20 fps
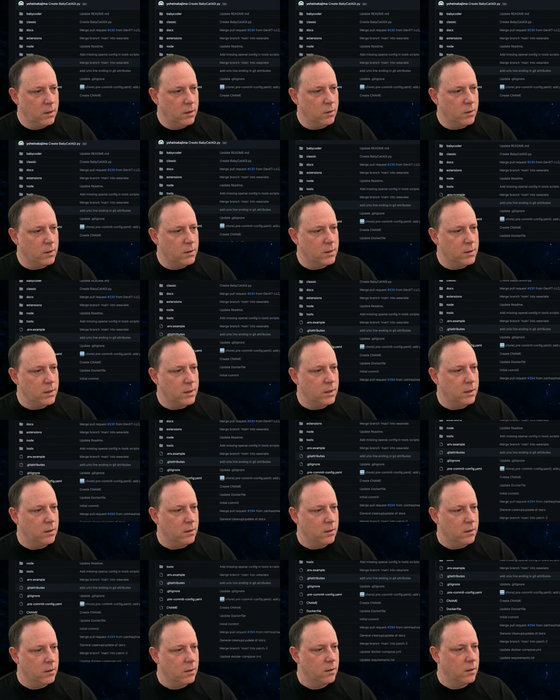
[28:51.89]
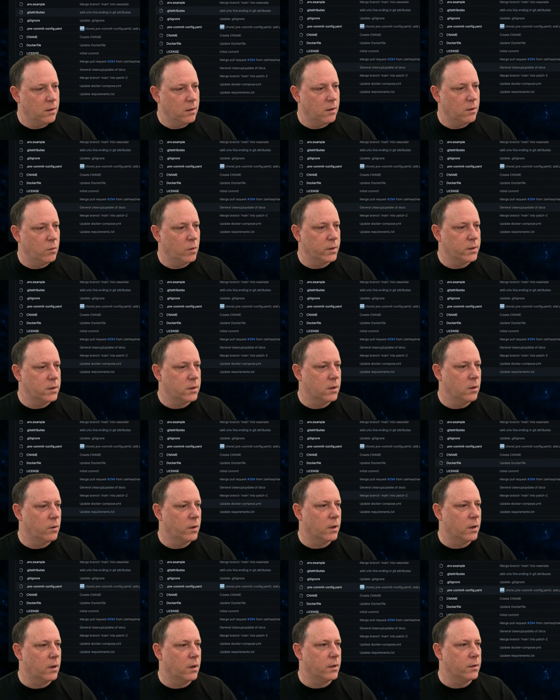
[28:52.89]
You can see here what's
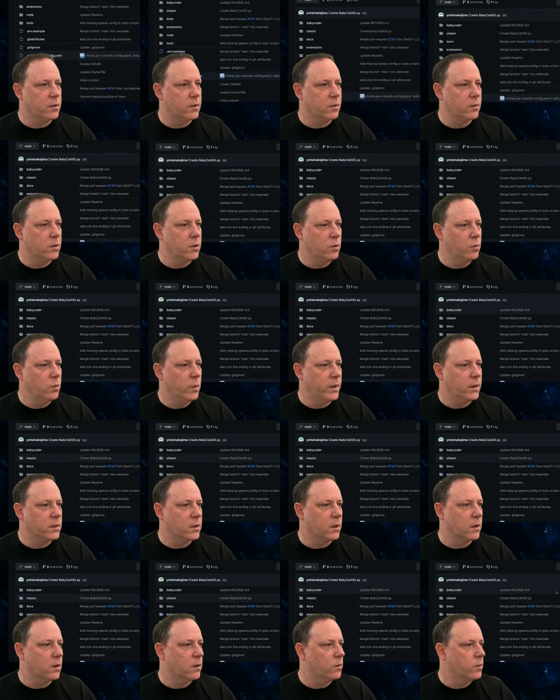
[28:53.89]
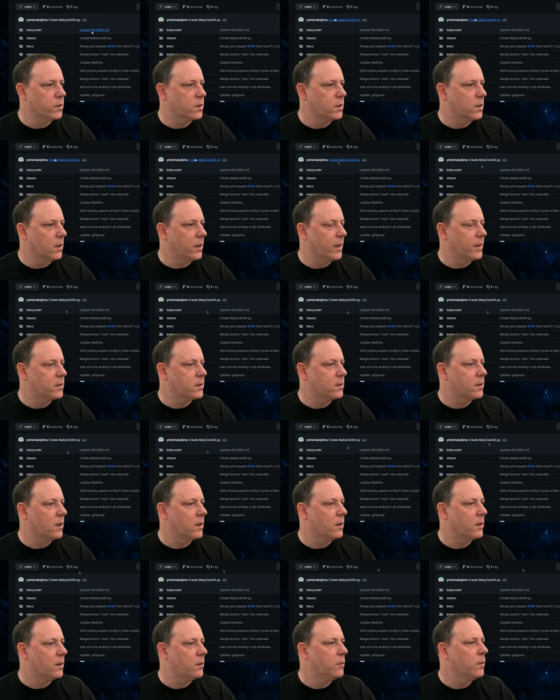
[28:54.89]
going on. So 2 weeks ago was the last
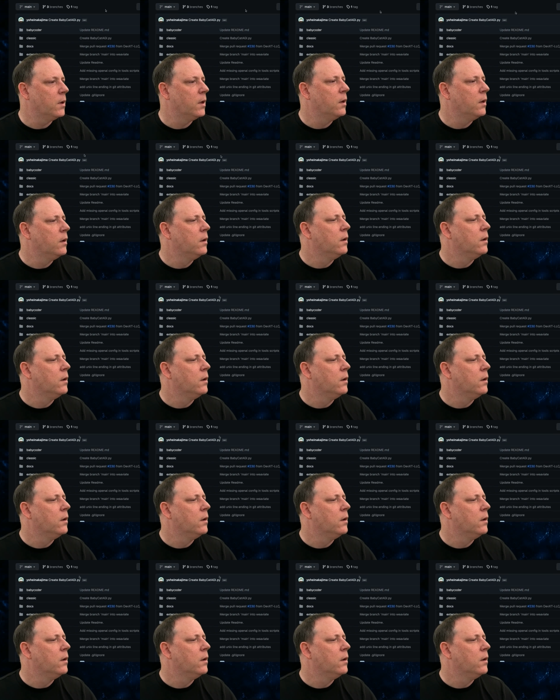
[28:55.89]
time